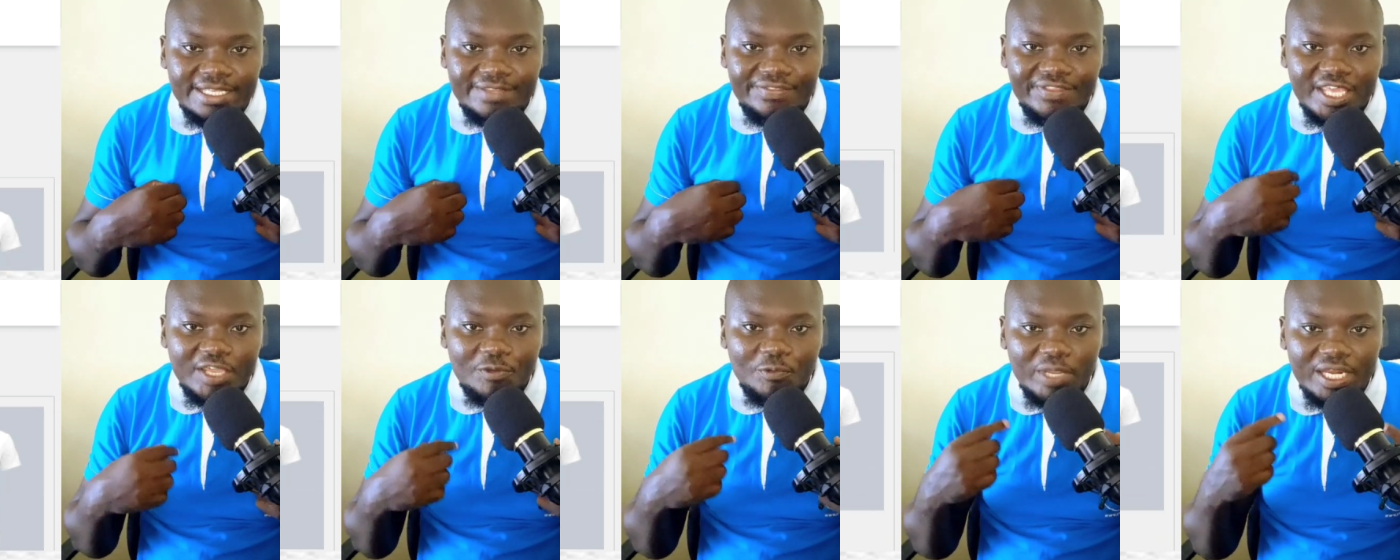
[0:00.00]

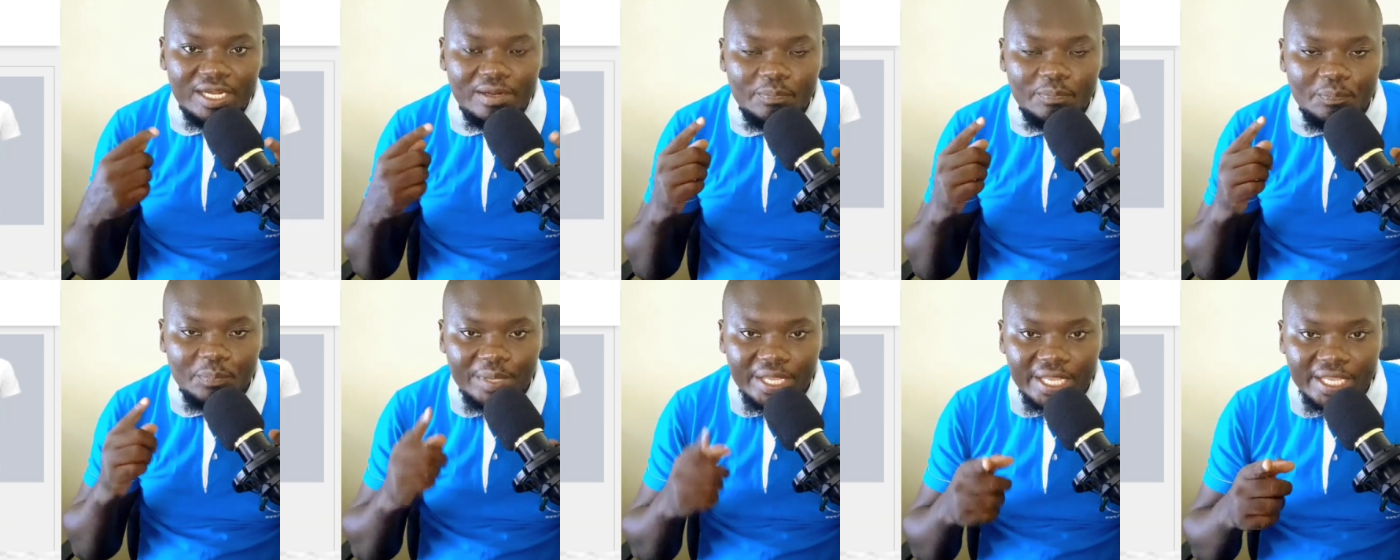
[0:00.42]
they will
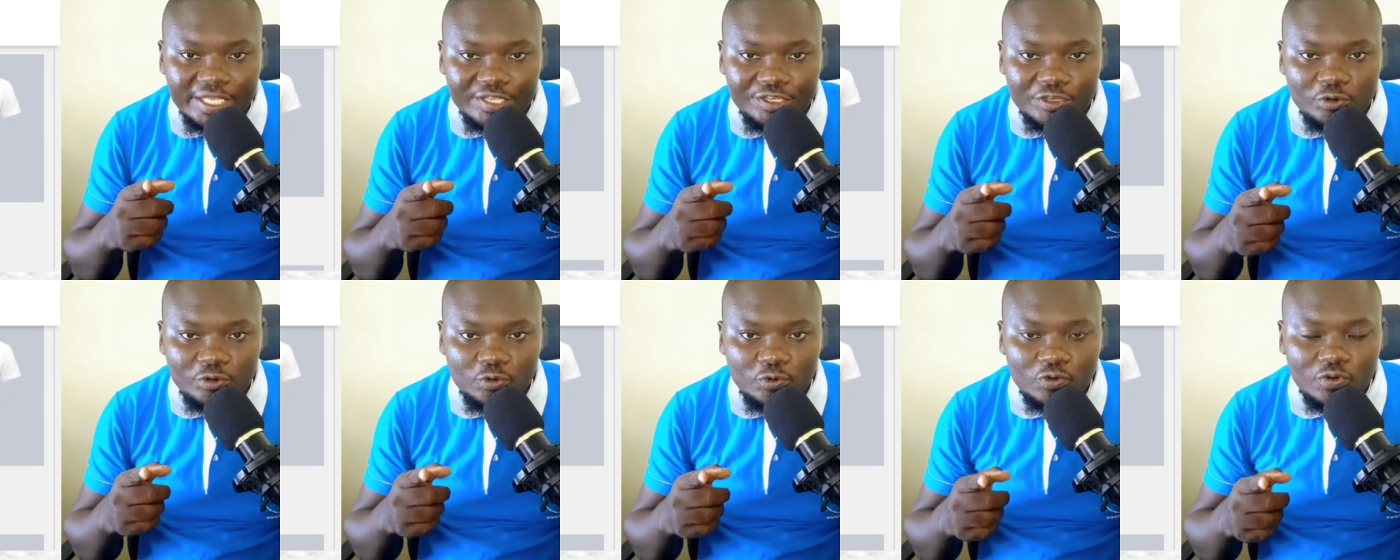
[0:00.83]
pay
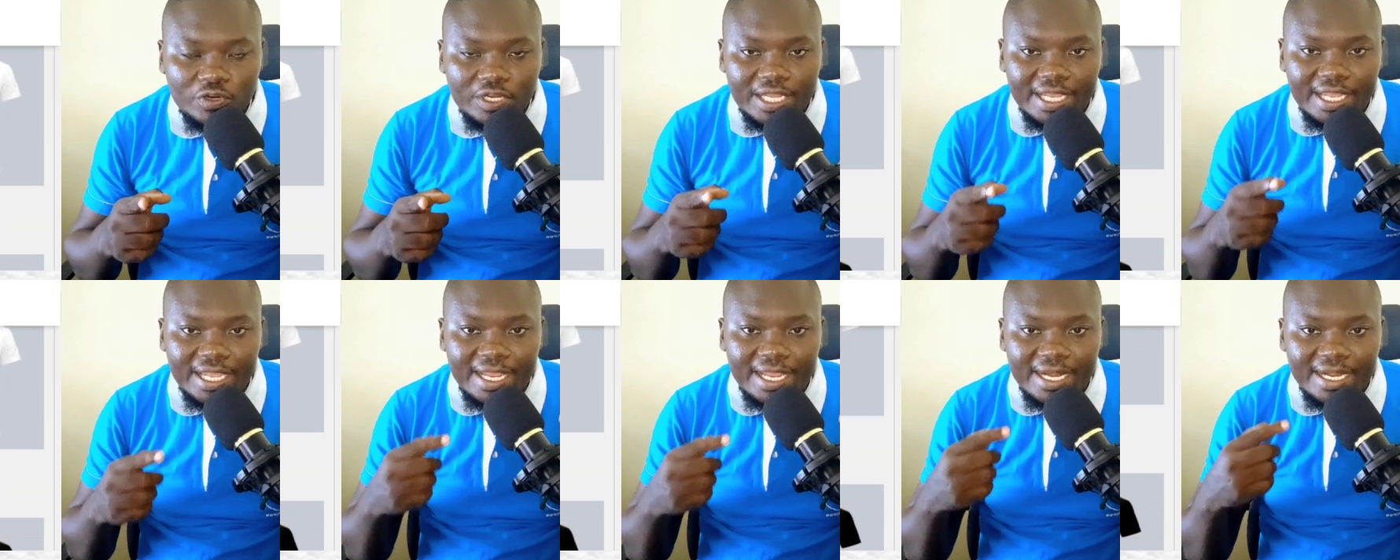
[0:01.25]
you,
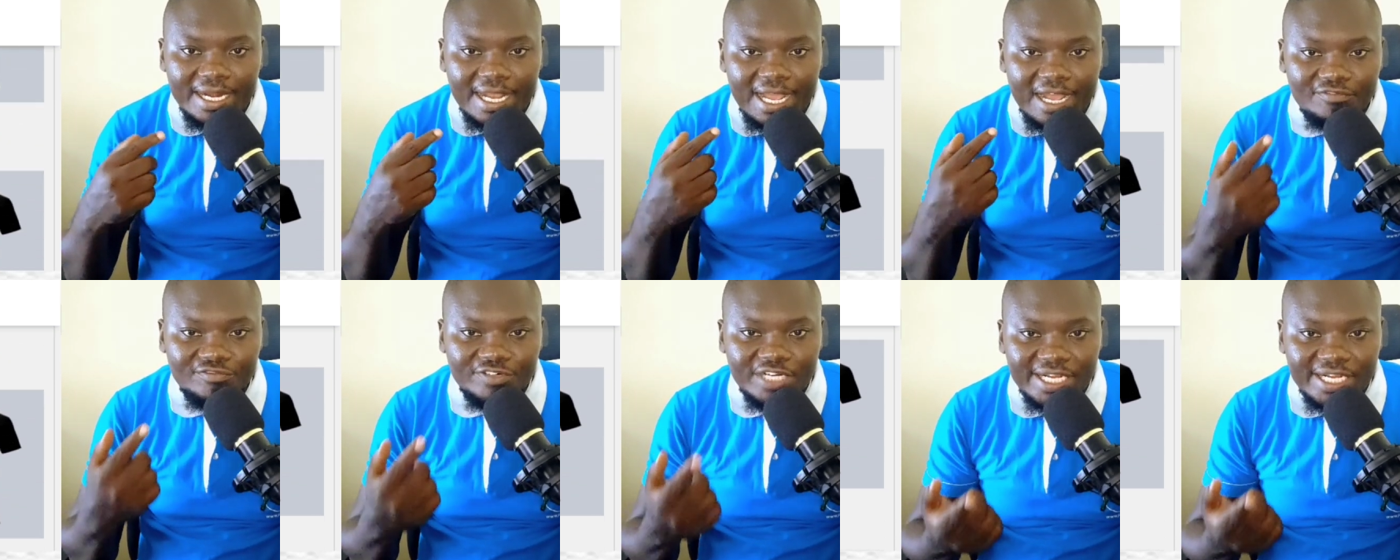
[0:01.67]
and
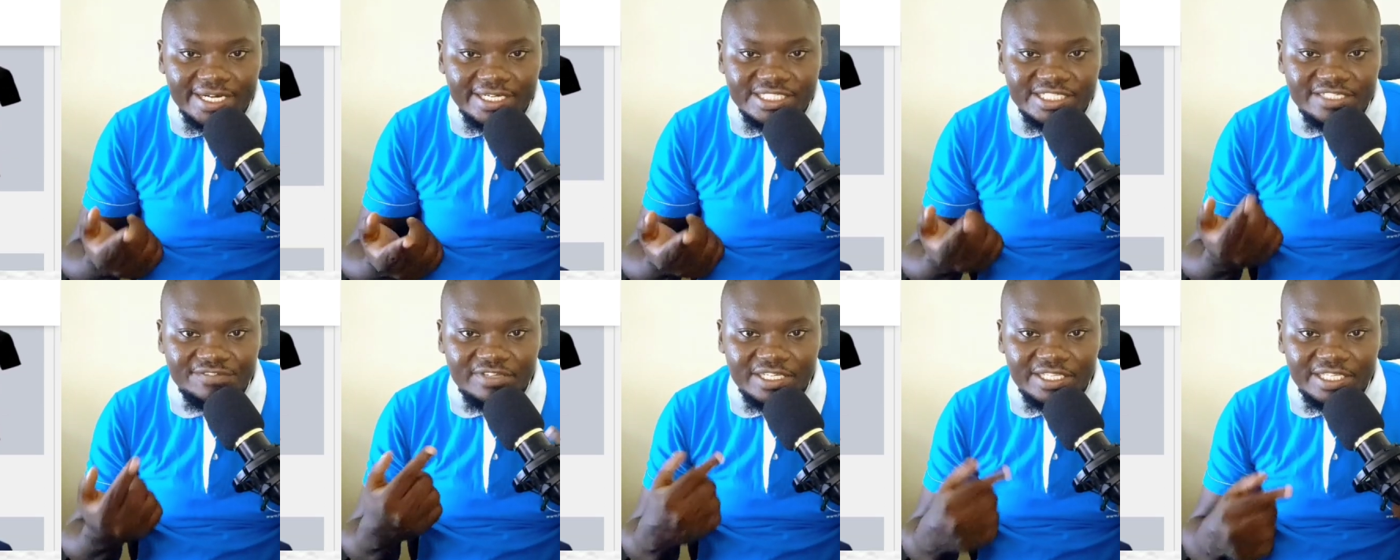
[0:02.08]
after
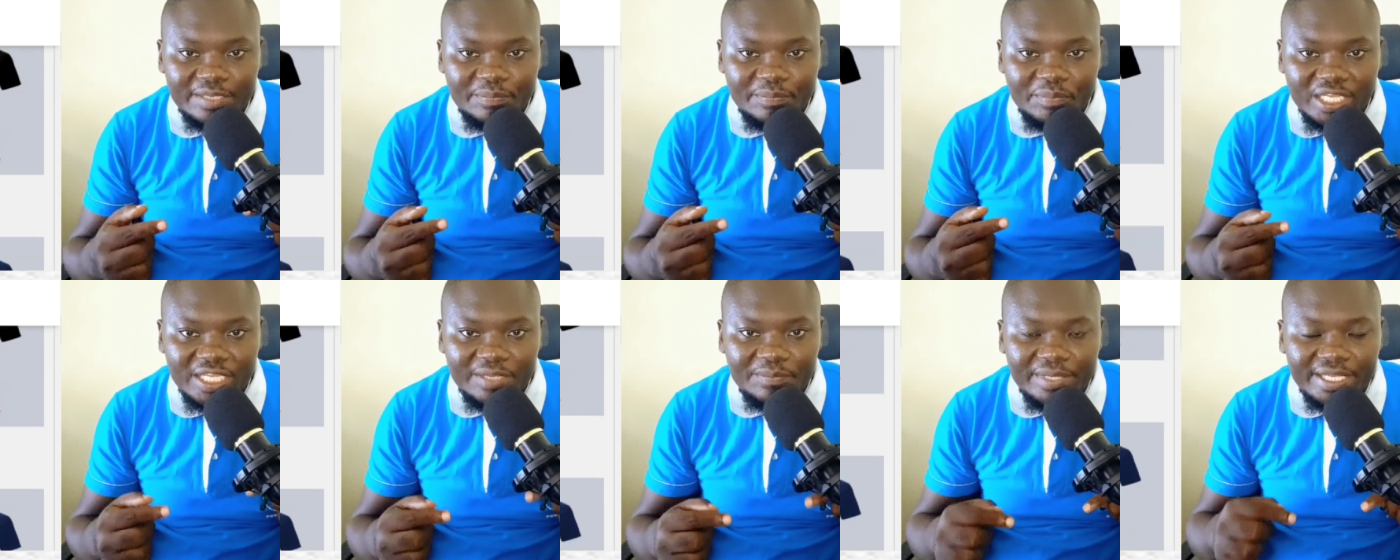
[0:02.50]
receiving the
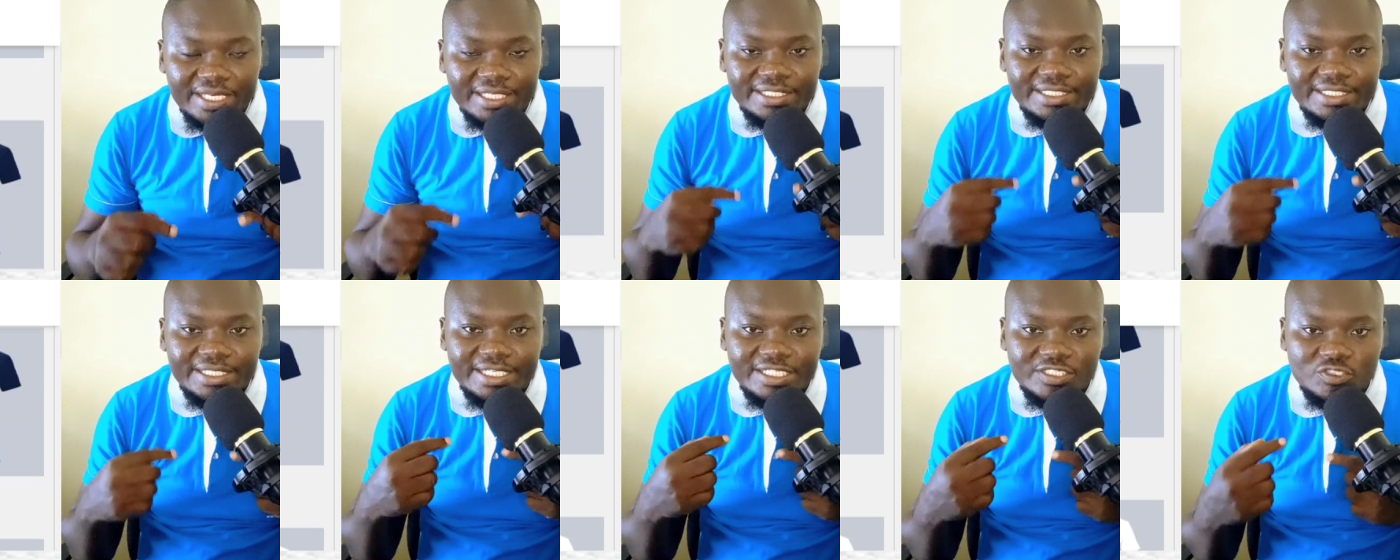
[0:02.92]

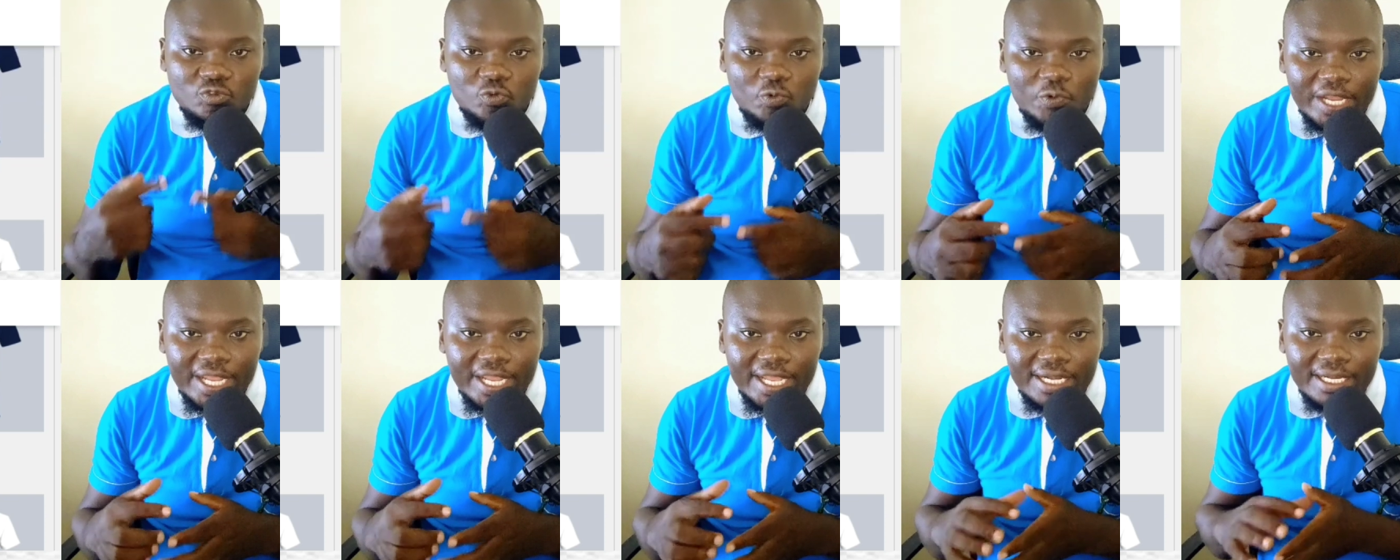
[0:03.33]
payment is
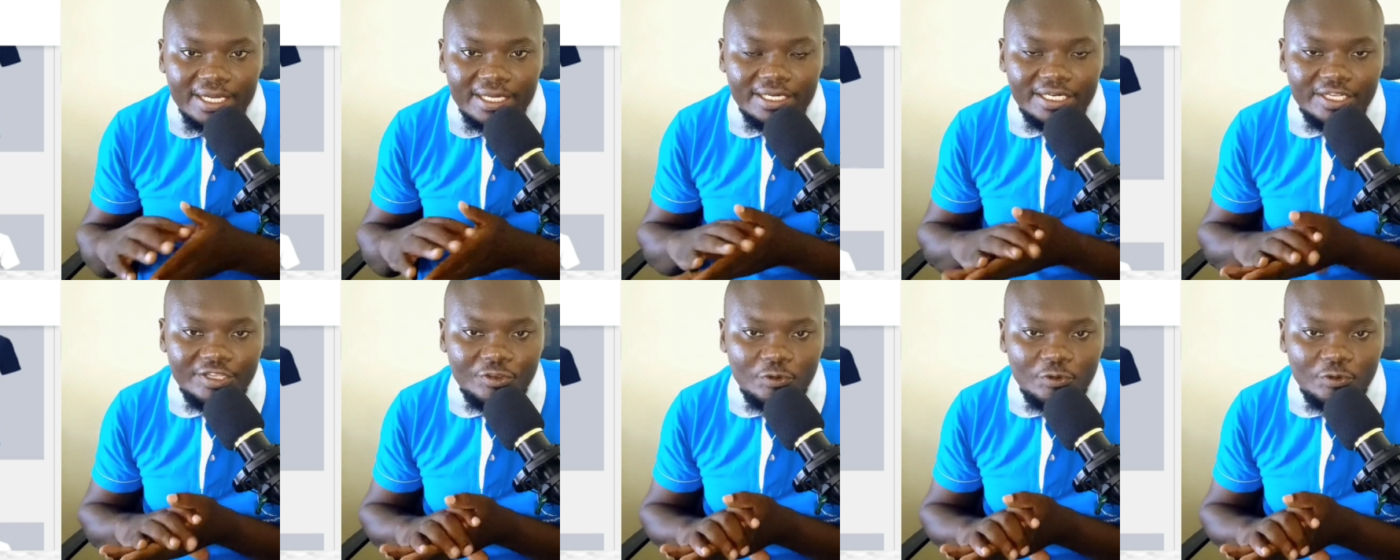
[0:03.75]
when